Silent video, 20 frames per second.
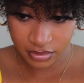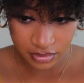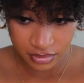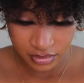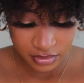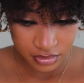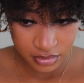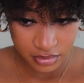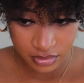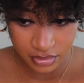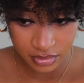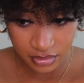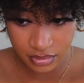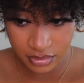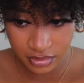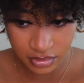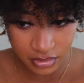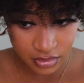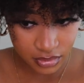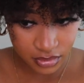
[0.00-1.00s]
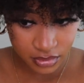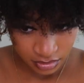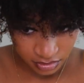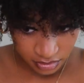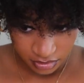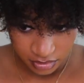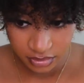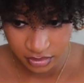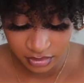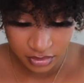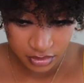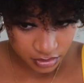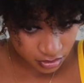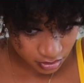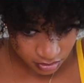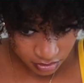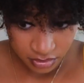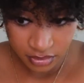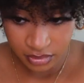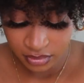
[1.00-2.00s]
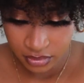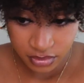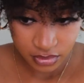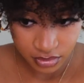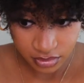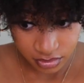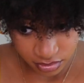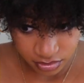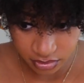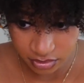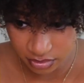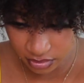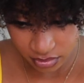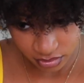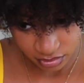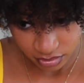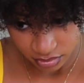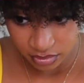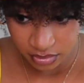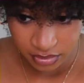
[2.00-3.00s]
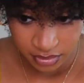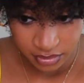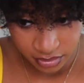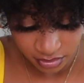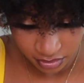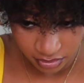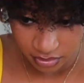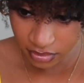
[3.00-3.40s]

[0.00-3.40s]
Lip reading: want it to be. Brand new, are you brand new?